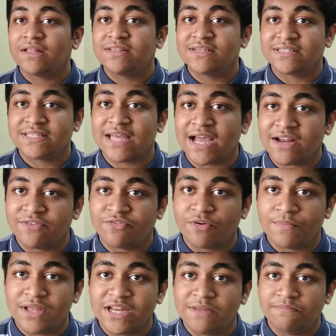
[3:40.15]
this sad for
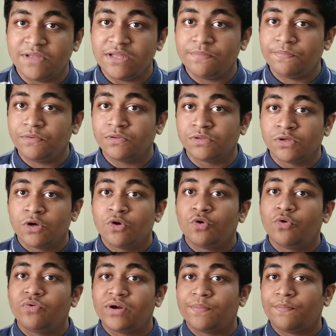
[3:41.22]
many people
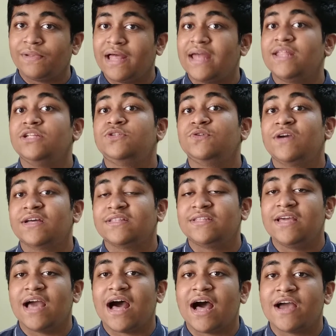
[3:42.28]
who are planning to get
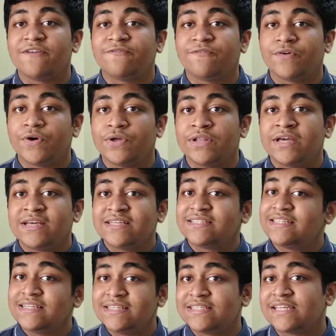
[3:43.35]
the iPhone
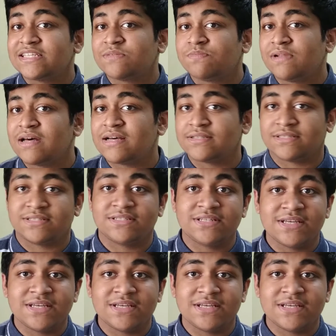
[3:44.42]
6s Plus,